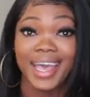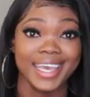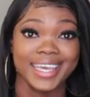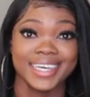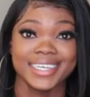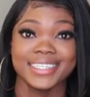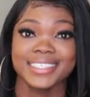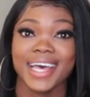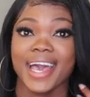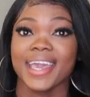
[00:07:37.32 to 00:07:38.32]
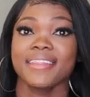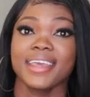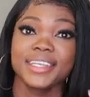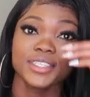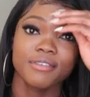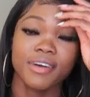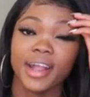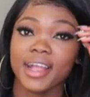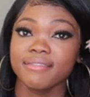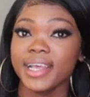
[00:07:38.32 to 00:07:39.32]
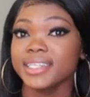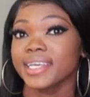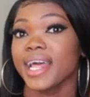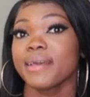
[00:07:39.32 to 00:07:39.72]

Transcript: And I think so far I've liked it.